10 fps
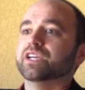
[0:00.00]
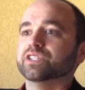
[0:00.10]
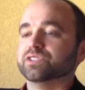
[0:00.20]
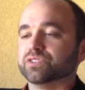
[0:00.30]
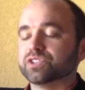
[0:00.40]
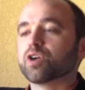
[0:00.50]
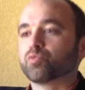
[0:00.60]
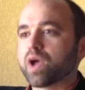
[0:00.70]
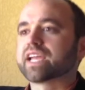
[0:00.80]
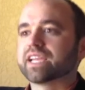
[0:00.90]
So start
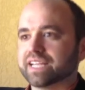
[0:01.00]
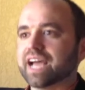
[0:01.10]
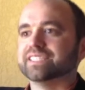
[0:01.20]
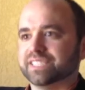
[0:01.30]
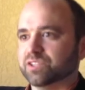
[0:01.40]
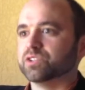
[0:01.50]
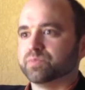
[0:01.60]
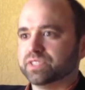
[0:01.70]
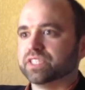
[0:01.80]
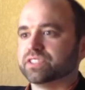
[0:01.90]
recognizing those
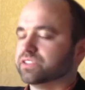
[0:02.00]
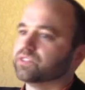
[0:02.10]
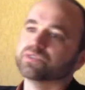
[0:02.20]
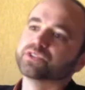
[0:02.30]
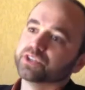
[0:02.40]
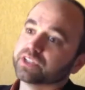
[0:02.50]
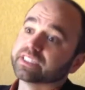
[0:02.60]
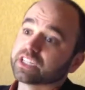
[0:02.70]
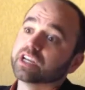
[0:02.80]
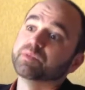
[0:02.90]
positions.
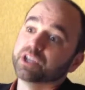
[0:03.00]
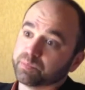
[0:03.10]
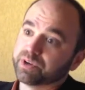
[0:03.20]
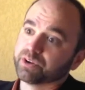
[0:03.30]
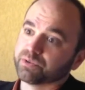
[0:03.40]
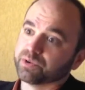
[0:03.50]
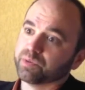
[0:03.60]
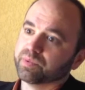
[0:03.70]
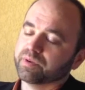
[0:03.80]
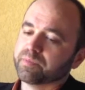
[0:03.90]
That's going to be your peer group.
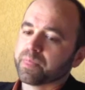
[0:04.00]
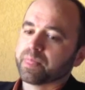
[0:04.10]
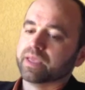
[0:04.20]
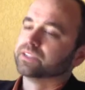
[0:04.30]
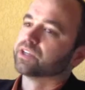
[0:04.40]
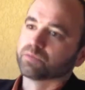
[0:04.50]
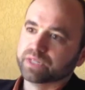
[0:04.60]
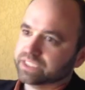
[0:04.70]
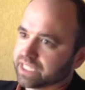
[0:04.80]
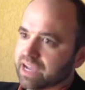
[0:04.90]
Start
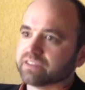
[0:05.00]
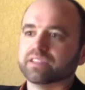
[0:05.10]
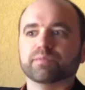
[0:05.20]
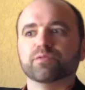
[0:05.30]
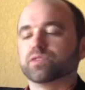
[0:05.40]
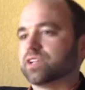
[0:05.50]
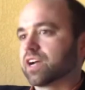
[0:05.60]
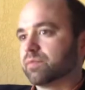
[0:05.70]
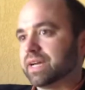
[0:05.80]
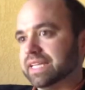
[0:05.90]
reaching out to them. If we're
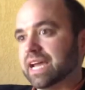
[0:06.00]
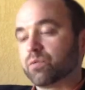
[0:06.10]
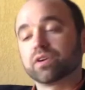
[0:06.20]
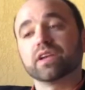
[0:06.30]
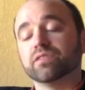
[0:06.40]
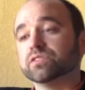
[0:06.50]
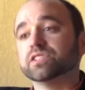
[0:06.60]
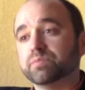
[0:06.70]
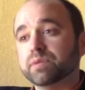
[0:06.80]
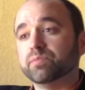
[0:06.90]
talking about networking, those are the
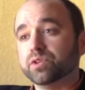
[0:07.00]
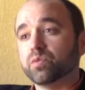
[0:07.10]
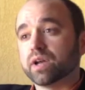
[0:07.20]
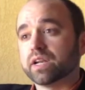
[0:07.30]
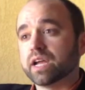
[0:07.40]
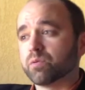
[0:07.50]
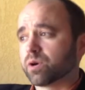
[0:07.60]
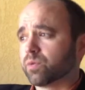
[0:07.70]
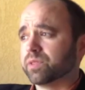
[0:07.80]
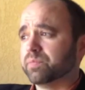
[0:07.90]
people you want to
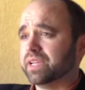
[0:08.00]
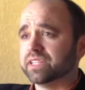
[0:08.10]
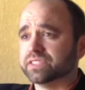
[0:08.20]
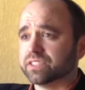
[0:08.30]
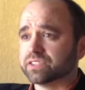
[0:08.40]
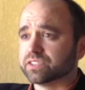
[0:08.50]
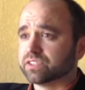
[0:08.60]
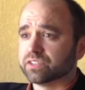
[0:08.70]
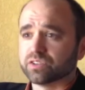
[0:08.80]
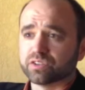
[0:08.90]
network with, because
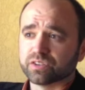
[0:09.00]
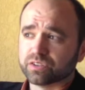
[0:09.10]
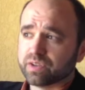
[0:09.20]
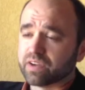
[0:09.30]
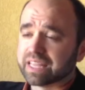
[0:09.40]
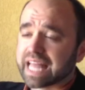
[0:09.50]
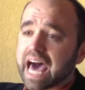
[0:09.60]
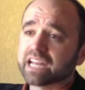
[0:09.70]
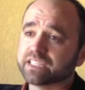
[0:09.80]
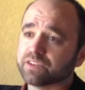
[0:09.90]
you have a
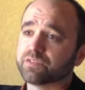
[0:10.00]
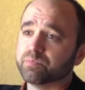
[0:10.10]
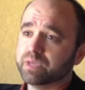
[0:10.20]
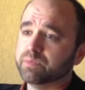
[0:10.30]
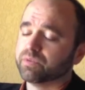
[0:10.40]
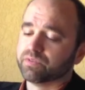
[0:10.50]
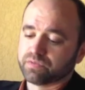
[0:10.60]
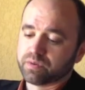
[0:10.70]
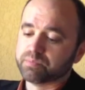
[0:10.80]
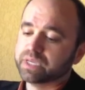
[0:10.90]
lot of different people
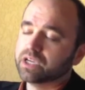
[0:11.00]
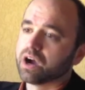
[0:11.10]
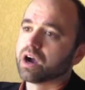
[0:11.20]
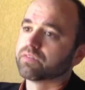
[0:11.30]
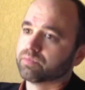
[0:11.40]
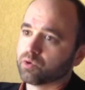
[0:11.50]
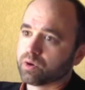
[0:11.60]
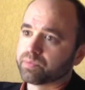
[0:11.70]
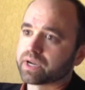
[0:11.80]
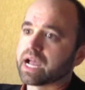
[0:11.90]
from PR, from
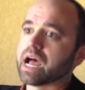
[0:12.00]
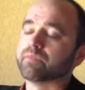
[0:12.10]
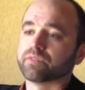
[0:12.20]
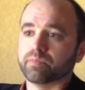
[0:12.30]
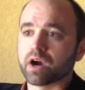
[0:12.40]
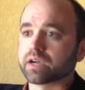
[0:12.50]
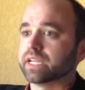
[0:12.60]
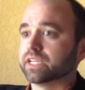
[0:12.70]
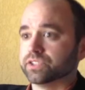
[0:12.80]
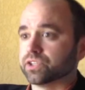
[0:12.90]
corporate comm, from
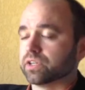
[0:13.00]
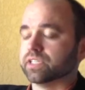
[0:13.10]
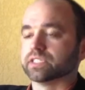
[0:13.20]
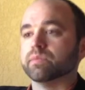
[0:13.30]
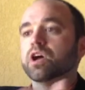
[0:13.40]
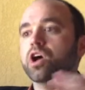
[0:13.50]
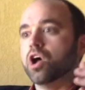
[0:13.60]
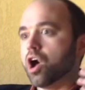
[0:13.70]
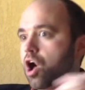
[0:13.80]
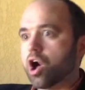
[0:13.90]
marketing and journalism,
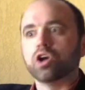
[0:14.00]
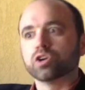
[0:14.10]
all